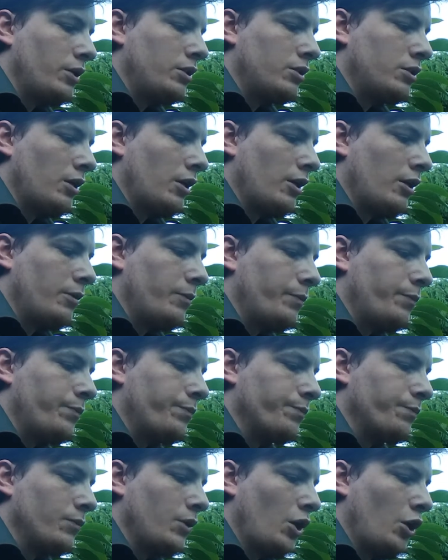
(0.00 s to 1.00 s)
is
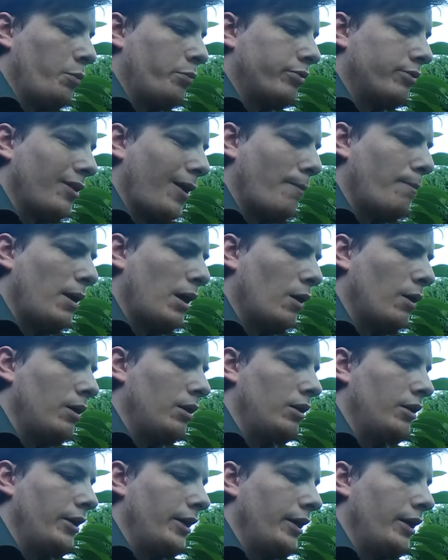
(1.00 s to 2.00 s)

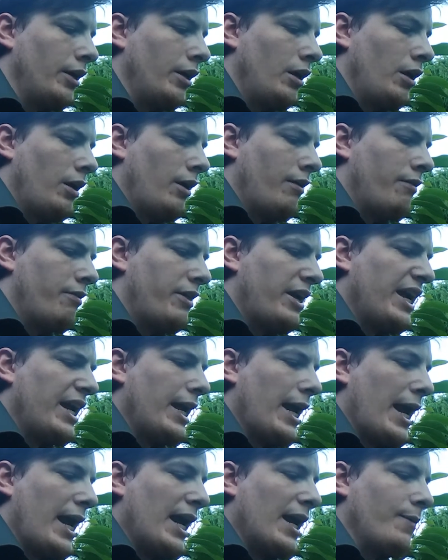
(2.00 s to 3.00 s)
primarily
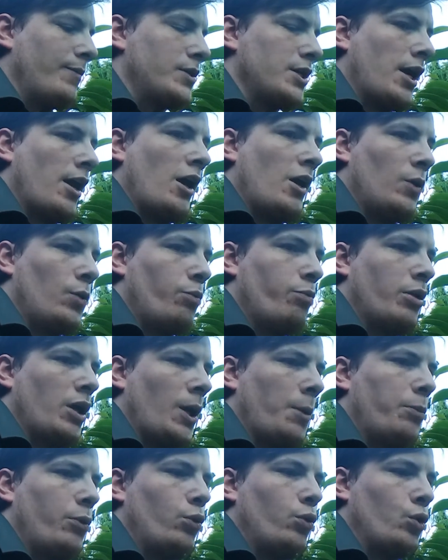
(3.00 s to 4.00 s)
they aim to help
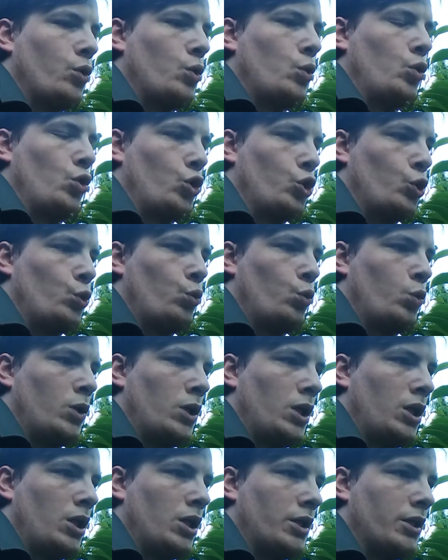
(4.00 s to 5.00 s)
people who could
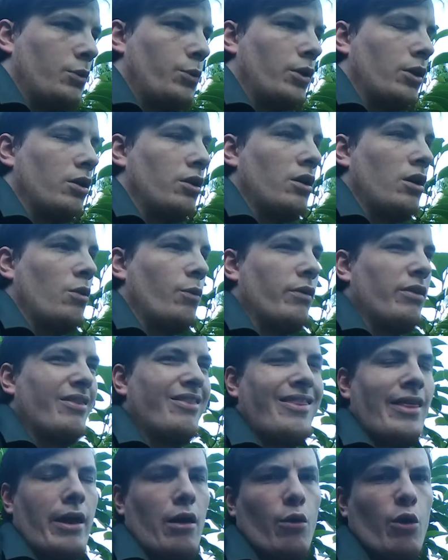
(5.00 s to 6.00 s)
work, whether
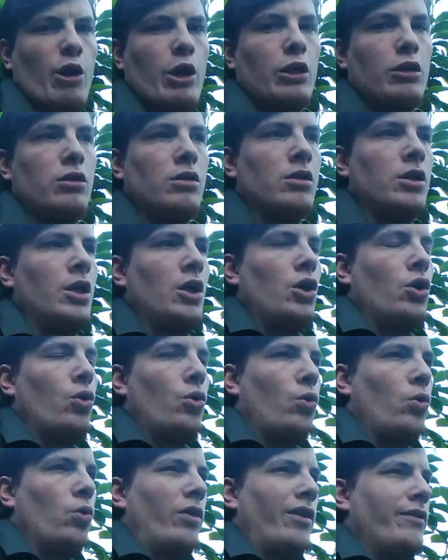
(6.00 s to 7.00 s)
they're ill
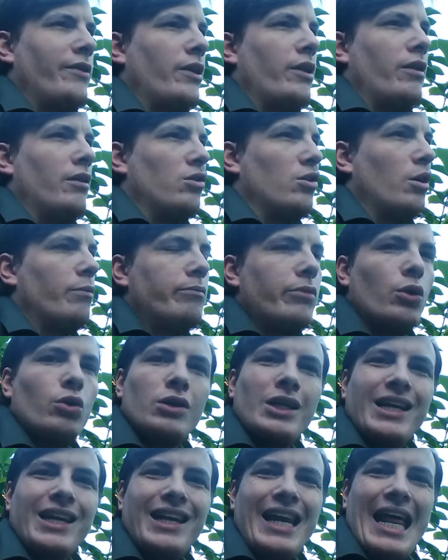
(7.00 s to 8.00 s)
or they've got a
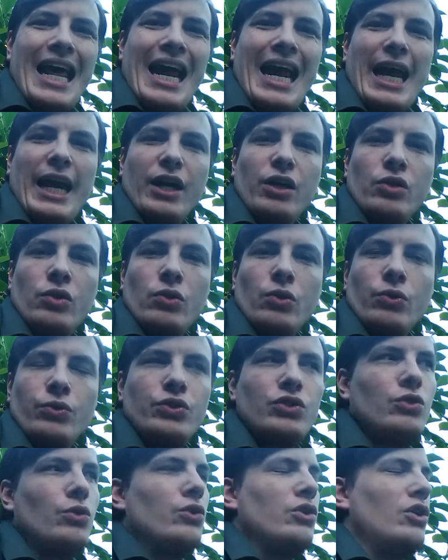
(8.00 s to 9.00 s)
broken leg or
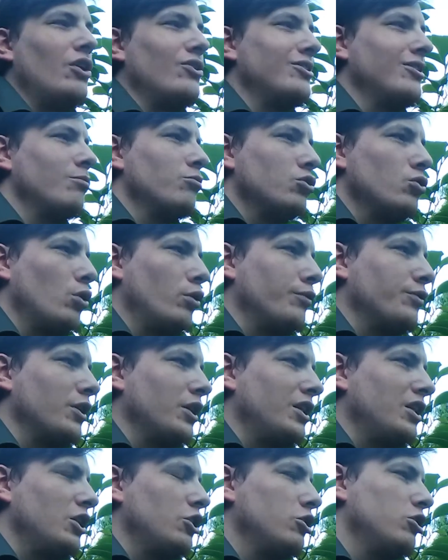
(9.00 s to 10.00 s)
some sort
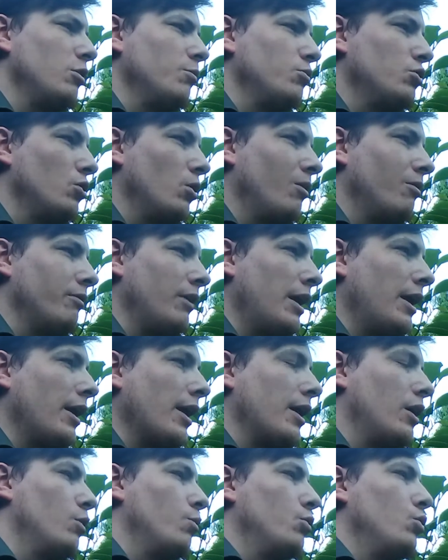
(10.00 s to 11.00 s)
of
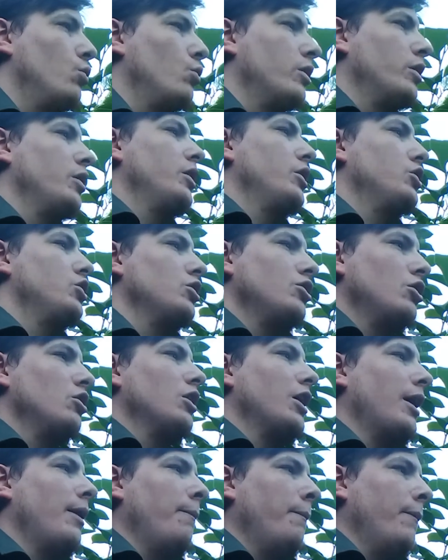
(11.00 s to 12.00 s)
ailment or condition
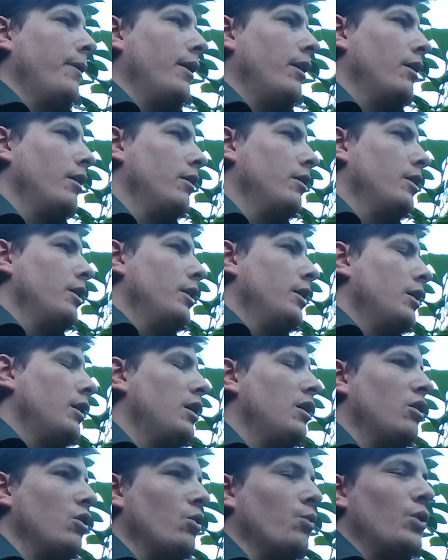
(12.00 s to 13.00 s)

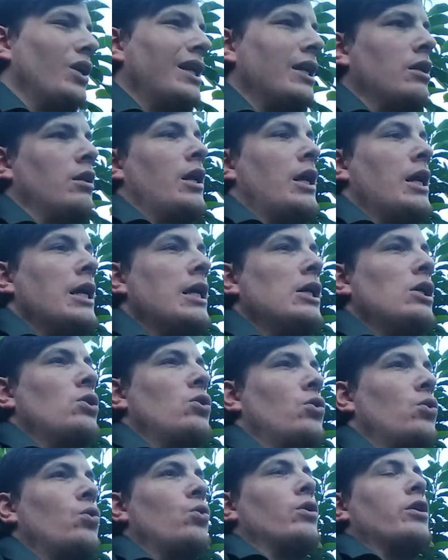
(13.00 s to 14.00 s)
that will either
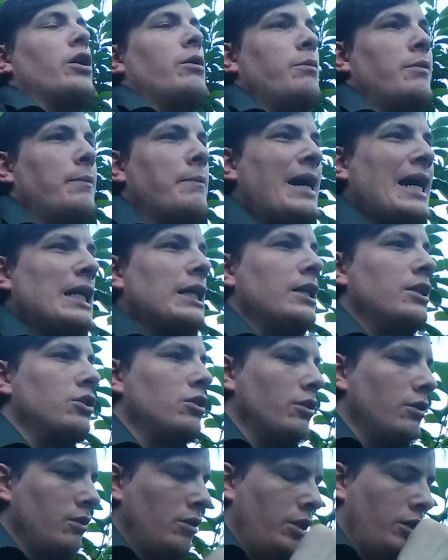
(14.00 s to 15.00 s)
heal or can be
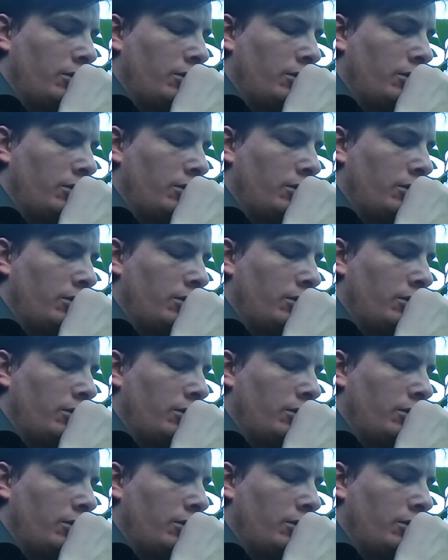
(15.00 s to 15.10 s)
managed.